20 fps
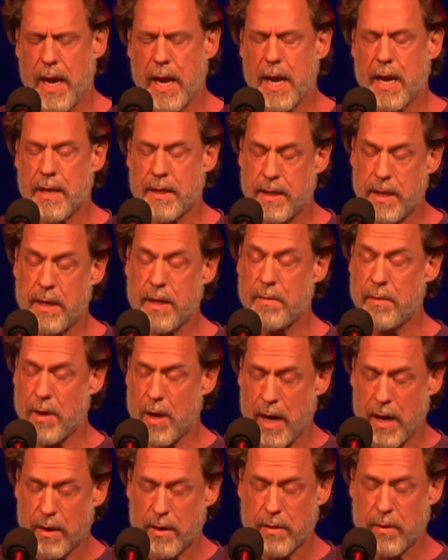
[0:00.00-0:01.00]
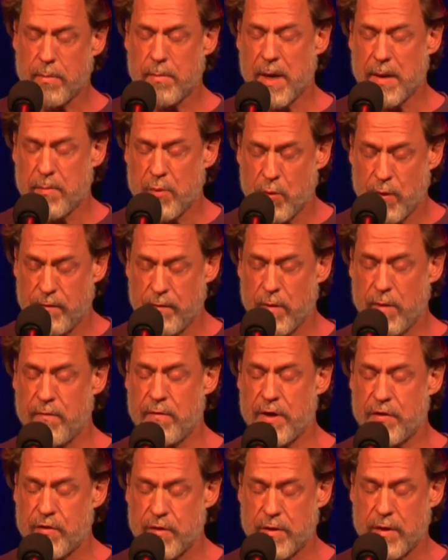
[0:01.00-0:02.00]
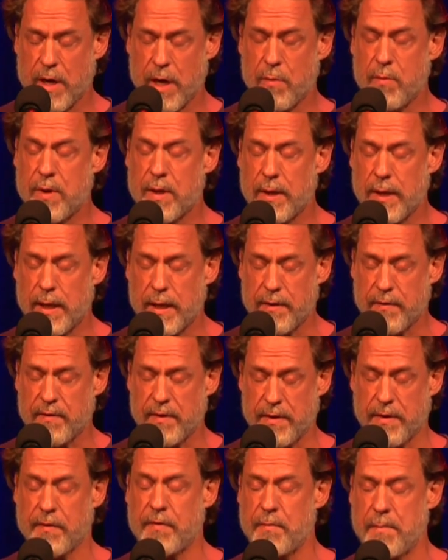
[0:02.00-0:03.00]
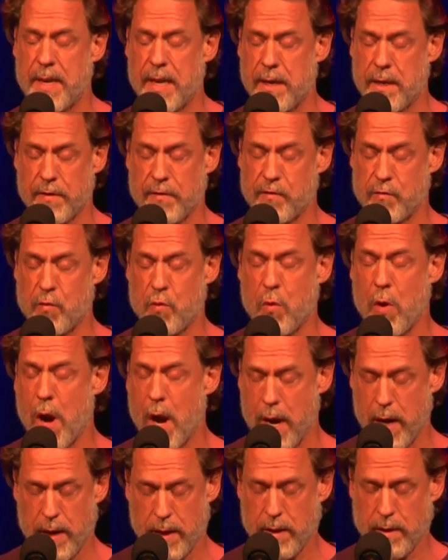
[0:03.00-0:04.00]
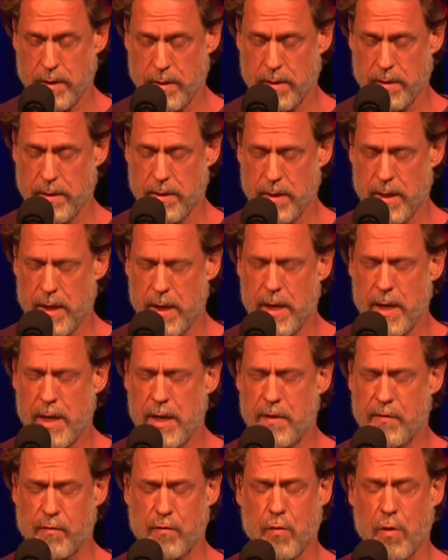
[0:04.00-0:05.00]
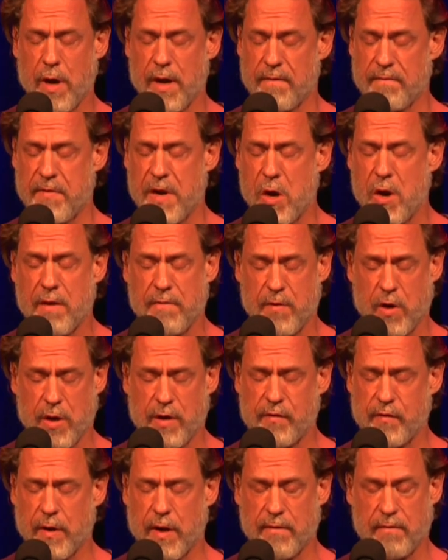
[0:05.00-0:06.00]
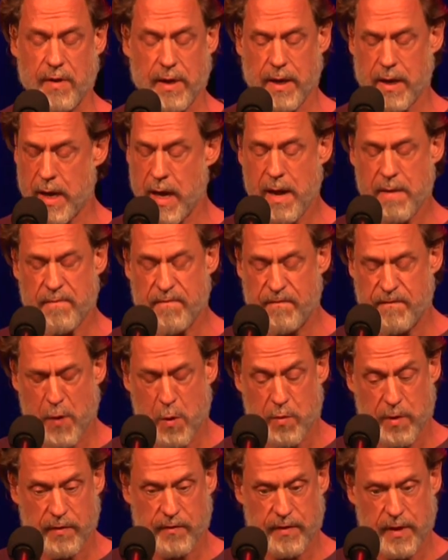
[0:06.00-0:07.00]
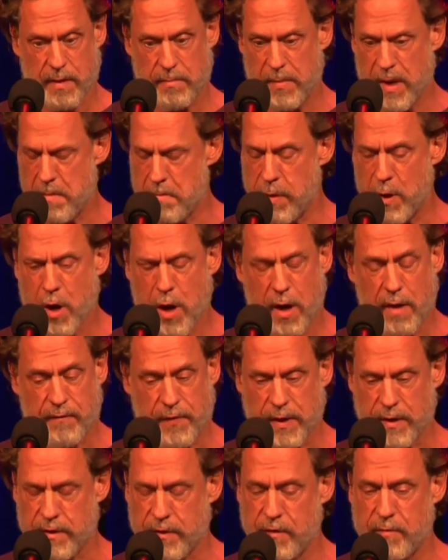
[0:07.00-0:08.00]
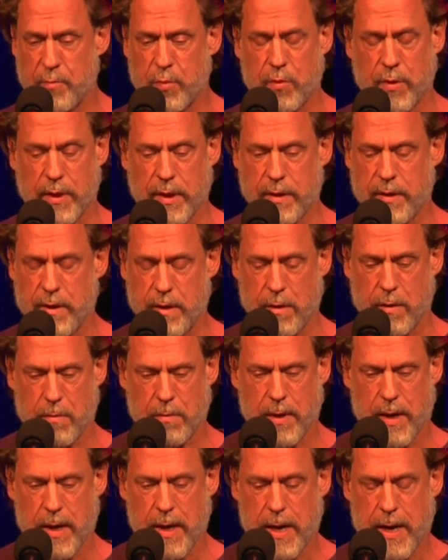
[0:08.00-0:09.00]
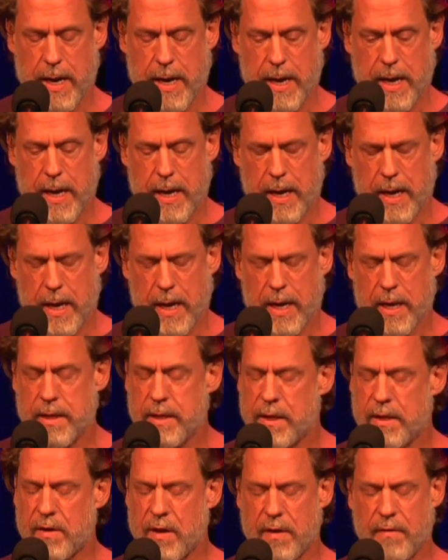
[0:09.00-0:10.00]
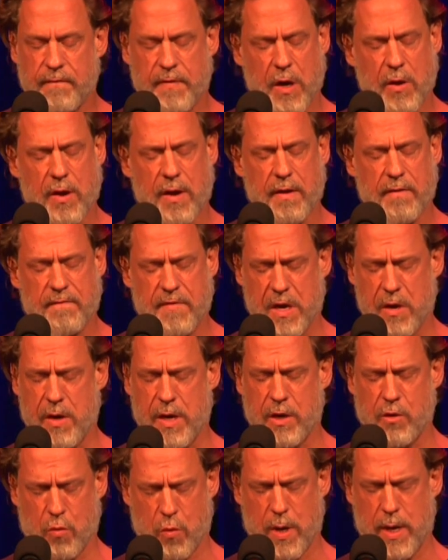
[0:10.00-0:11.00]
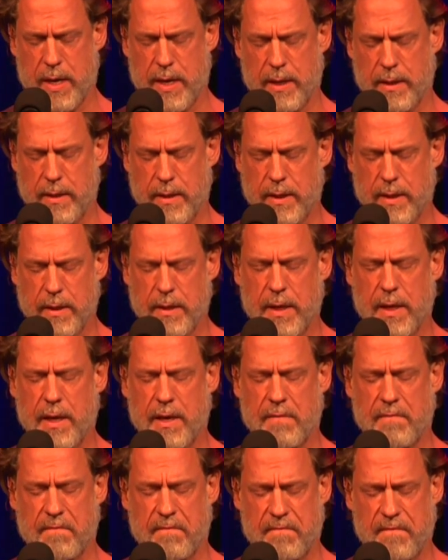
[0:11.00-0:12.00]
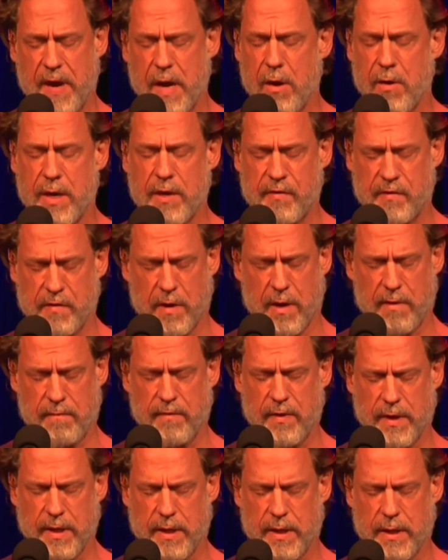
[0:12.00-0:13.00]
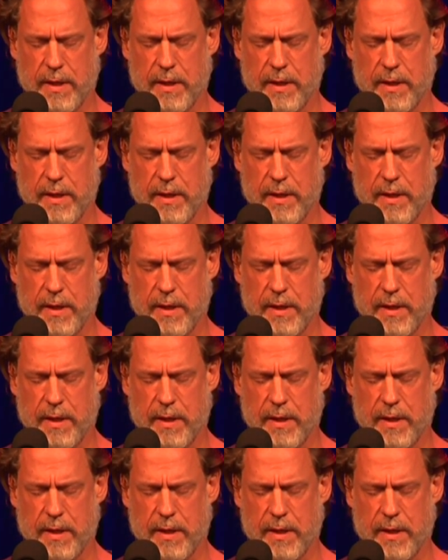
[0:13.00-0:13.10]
And then out of my peripheral vision, I realized that this man is crying. He's crying very, very softly, and I am focused on my coffee at this point, And then very, very quietly and very softly,